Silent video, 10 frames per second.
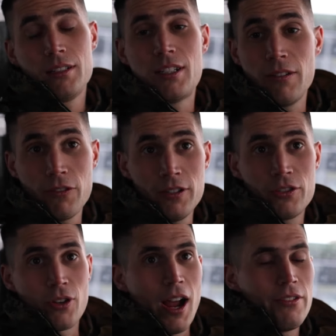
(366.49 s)

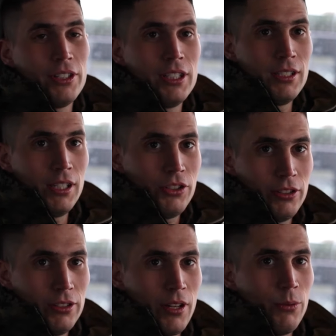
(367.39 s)
different driving
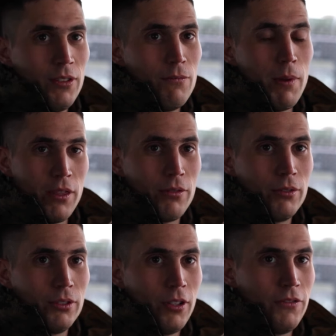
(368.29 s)
conditions that we've been
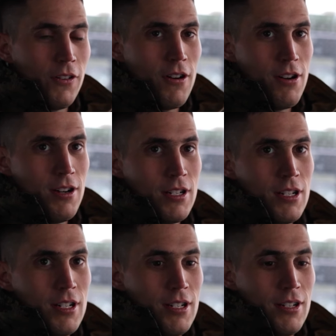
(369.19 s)
through so far
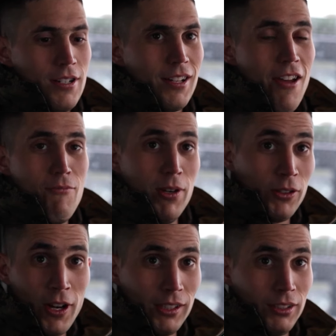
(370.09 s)
have been
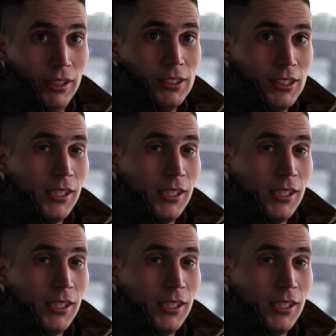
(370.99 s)
crazy.